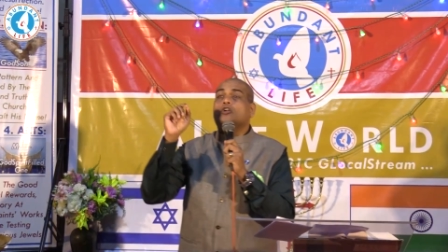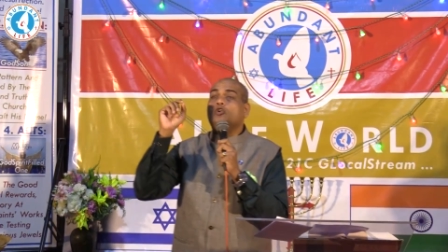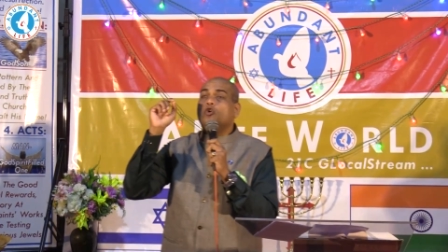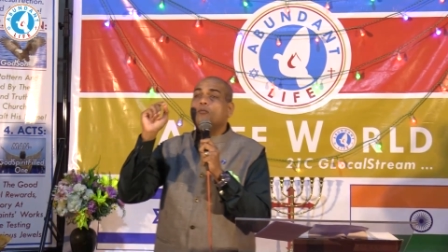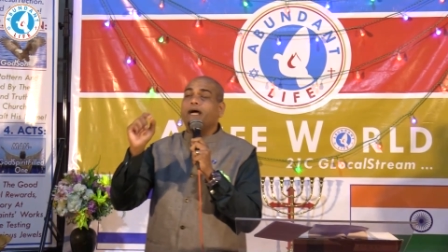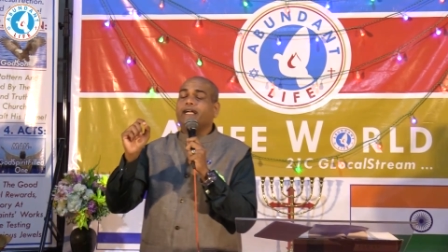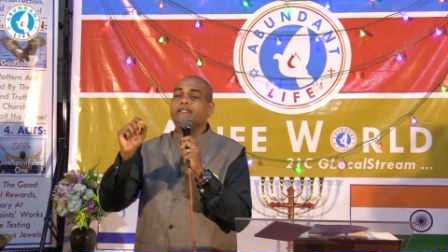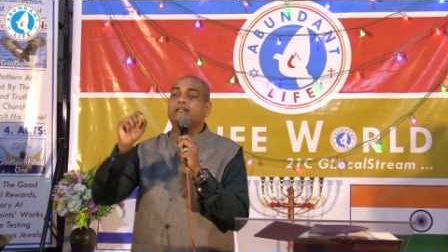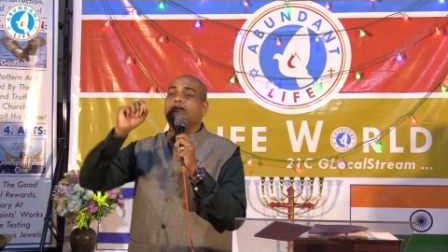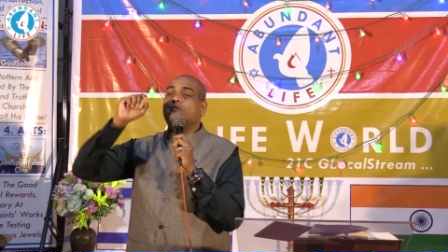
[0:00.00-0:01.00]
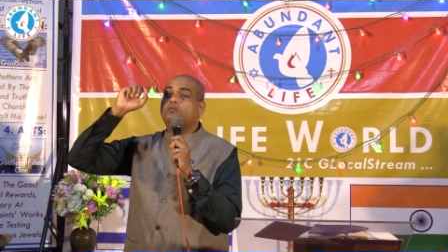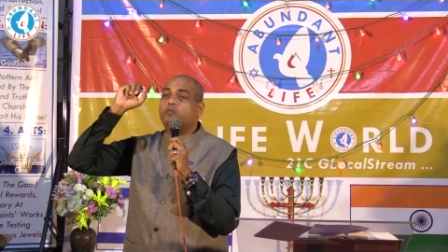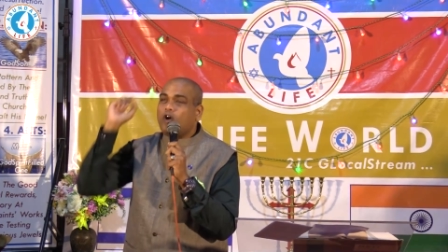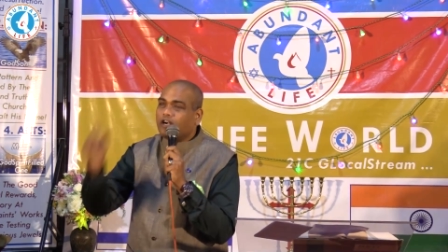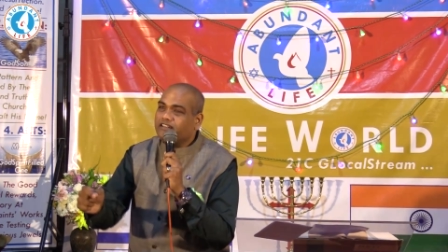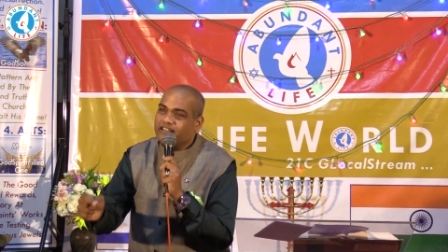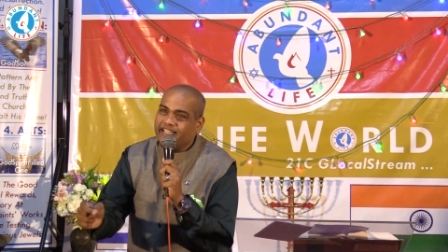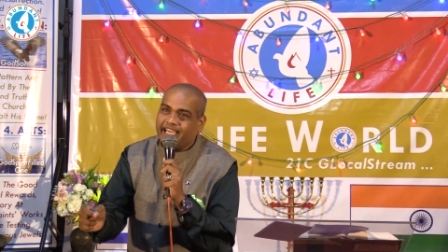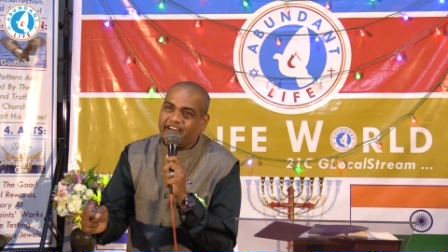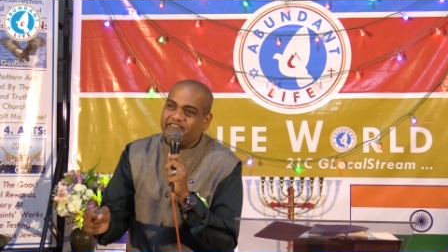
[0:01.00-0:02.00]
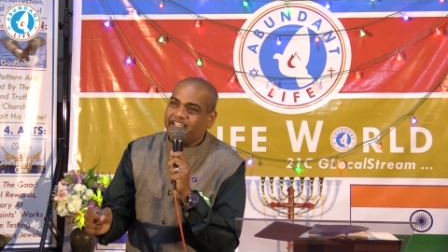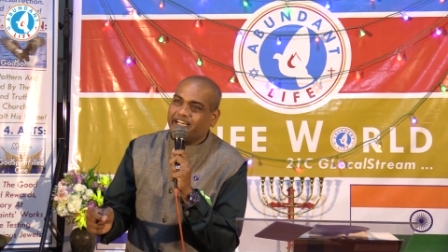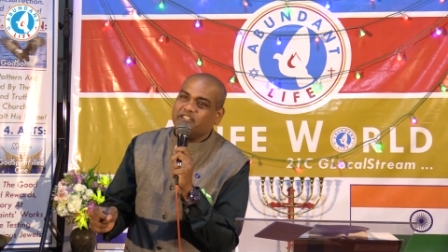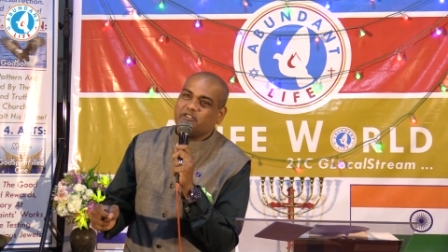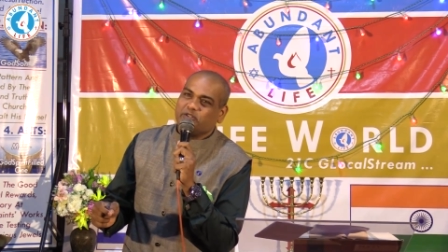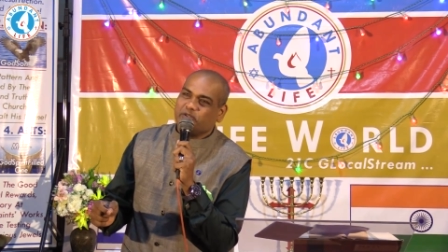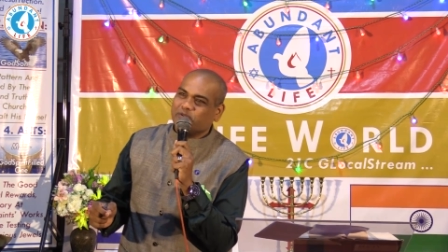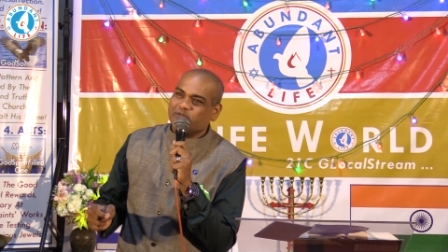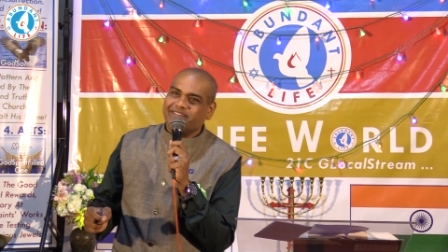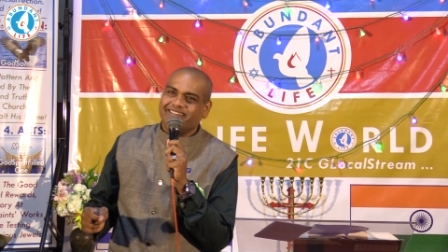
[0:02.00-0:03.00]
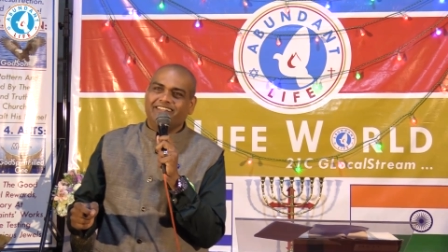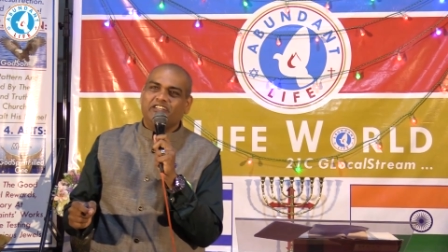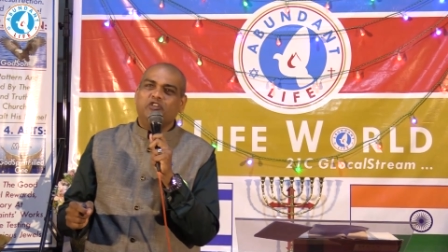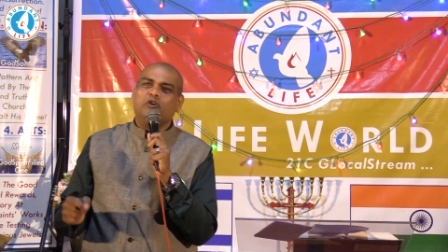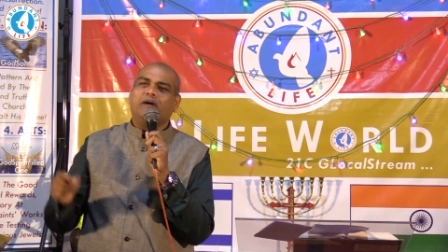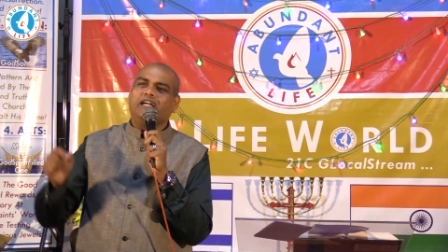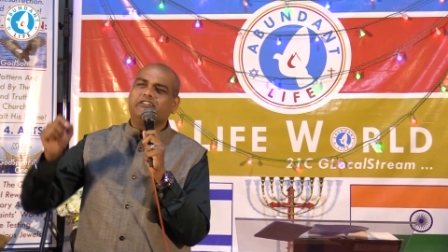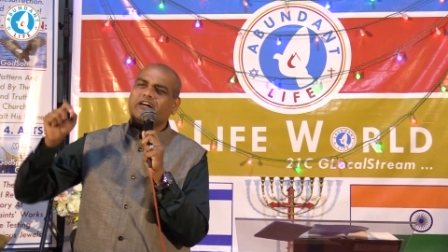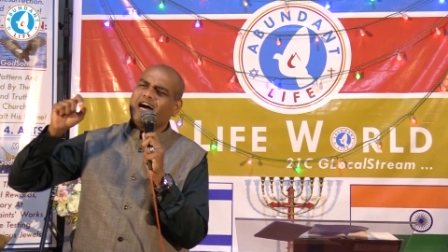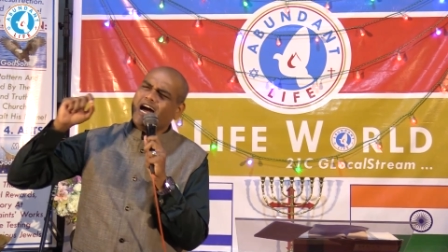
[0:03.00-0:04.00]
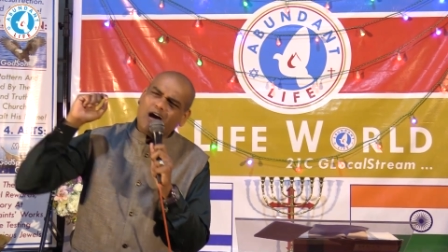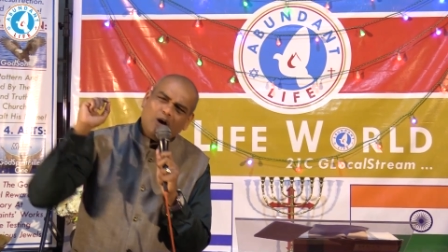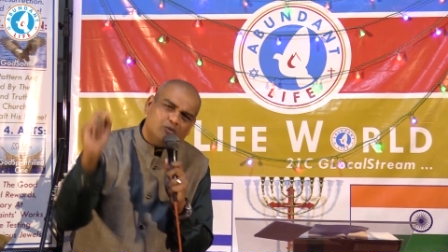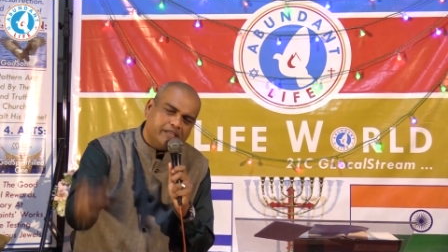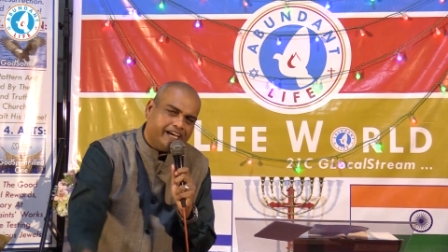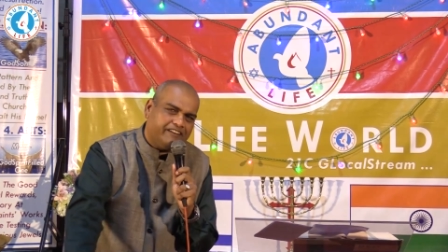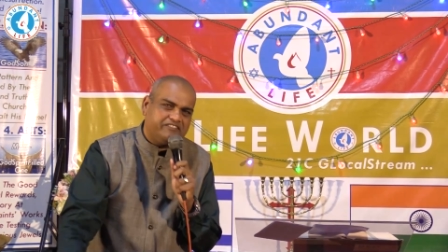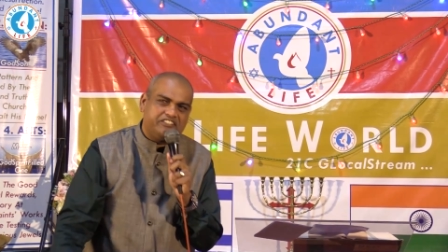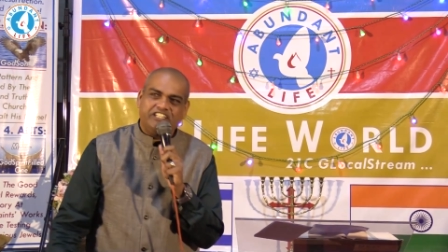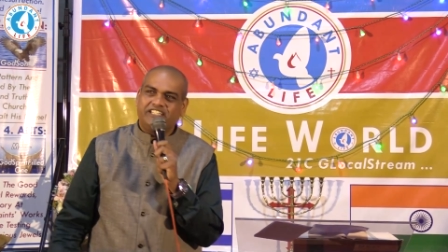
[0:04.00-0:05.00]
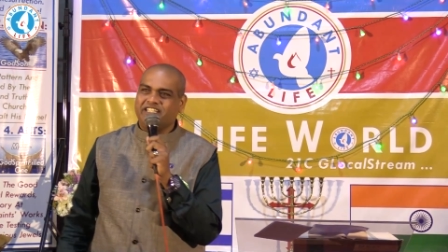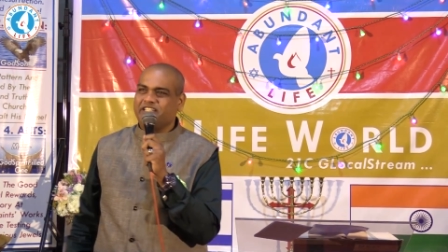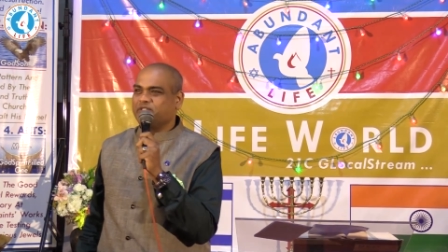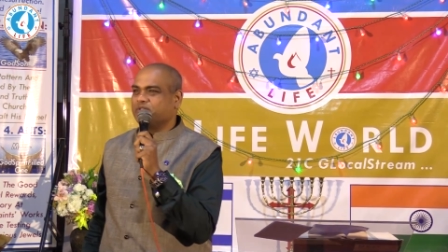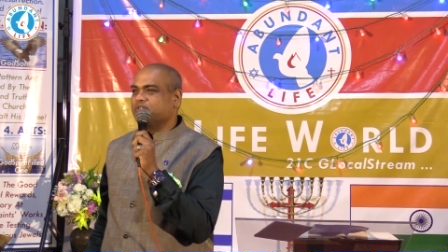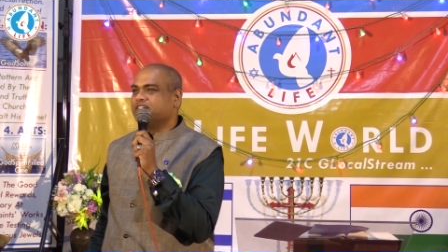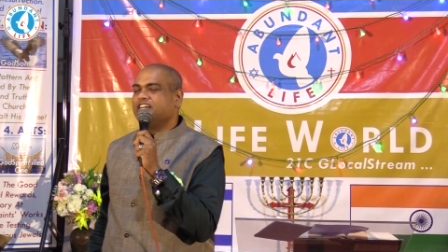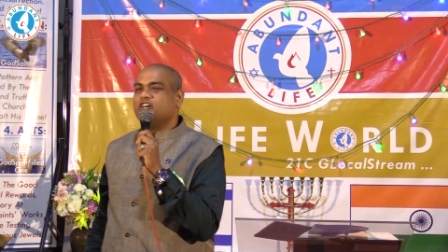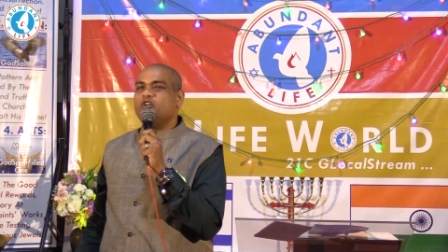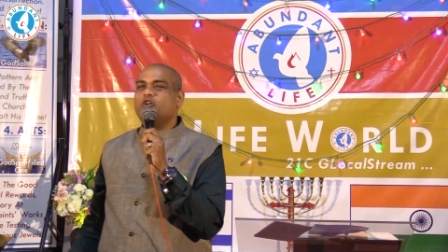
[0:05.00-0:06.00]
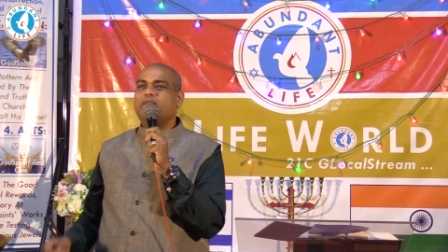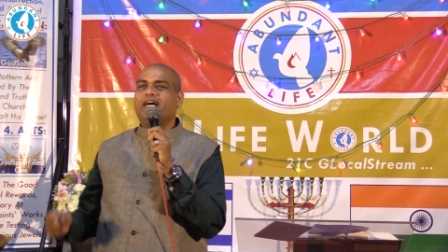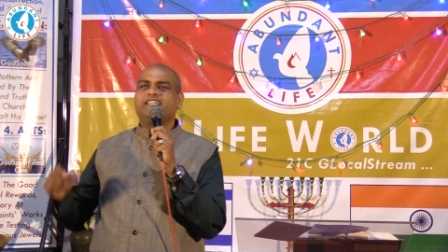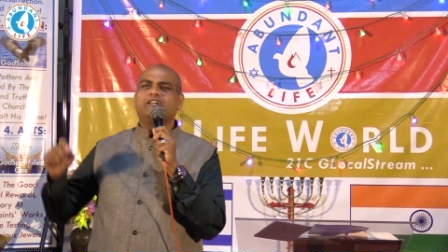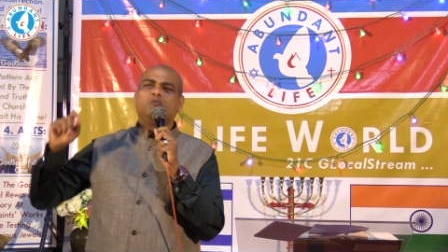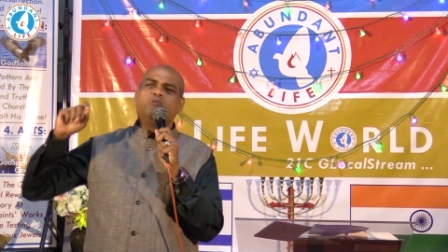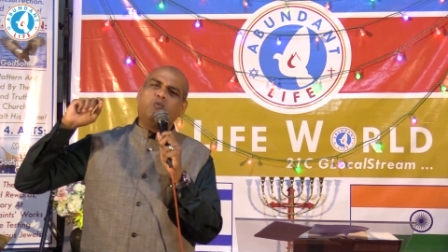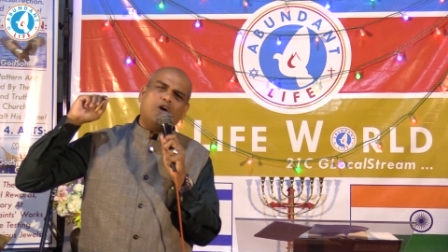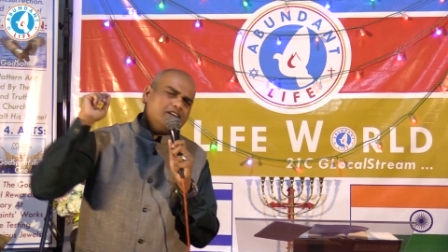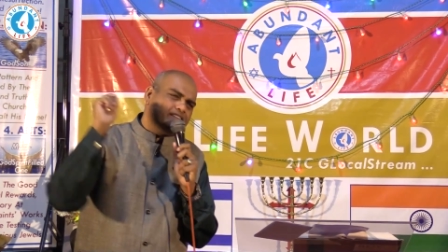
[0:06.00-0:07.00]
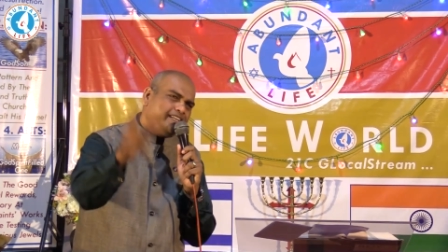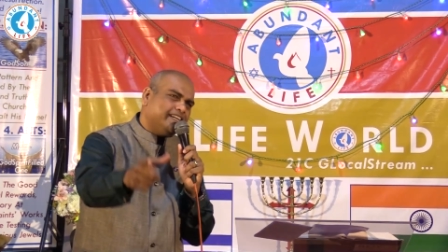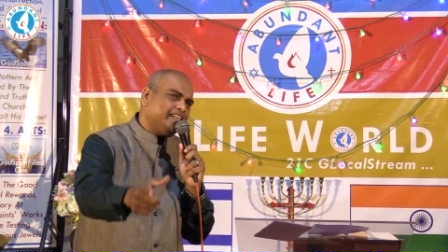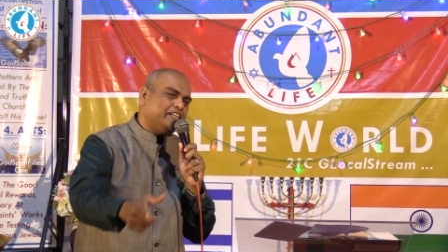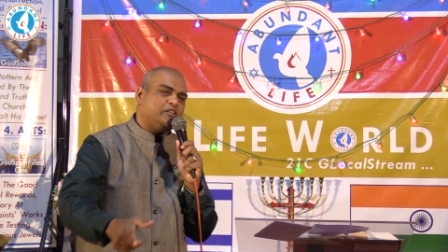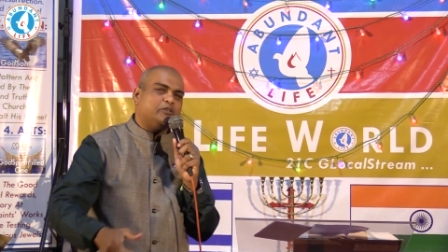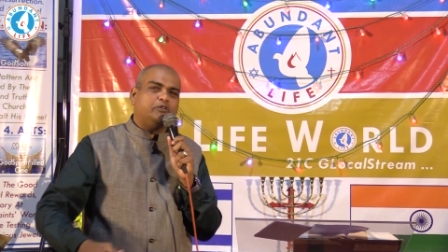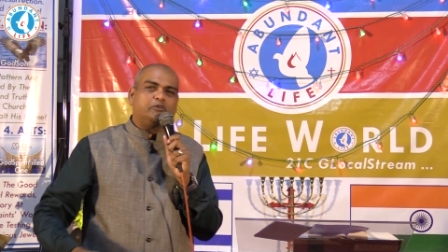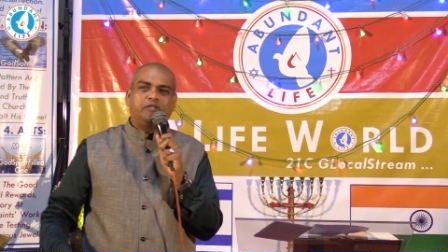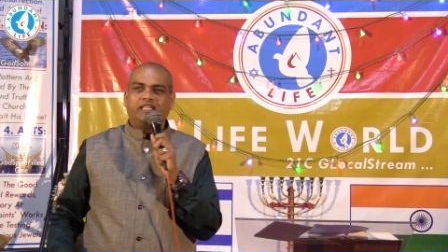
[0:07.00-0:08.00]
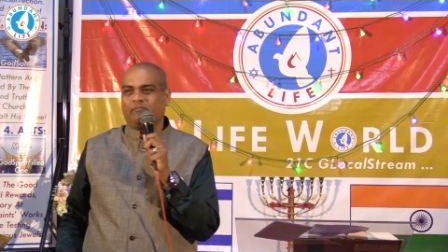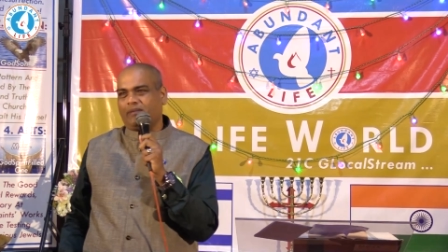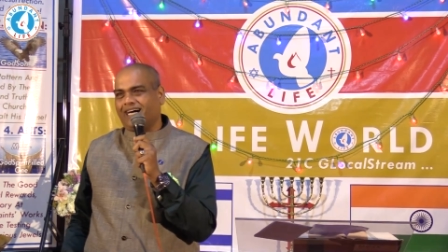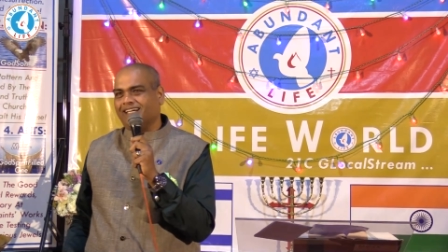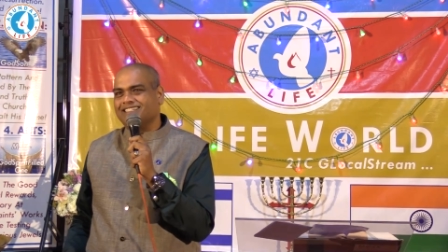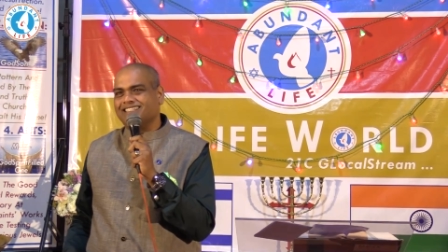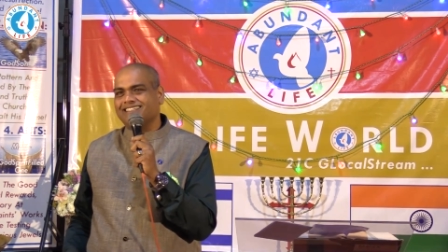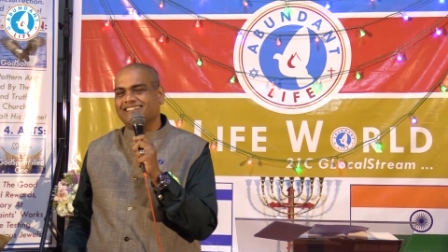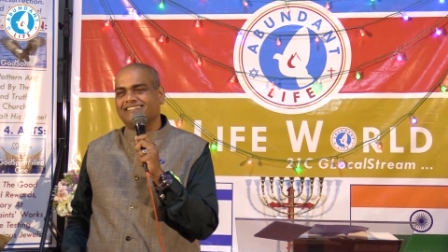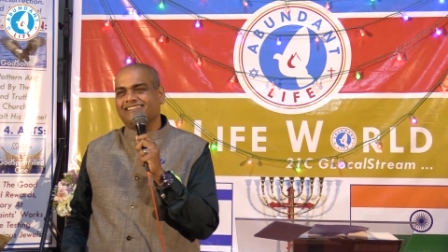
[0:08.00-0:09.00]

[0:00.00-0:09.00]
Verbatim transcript: No matter what they have done to you, no matter how they have treated you, no matter what they did to you in the past,